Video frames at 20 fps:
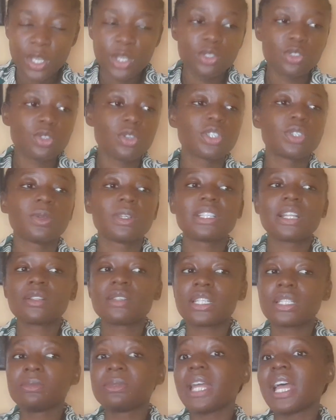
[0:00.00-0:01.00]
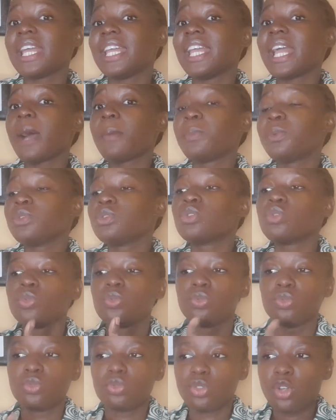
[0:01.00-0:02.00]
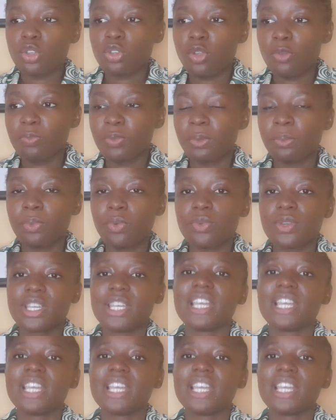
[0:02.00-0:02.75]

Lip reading: So she was not telling me that it happens to a lot of people,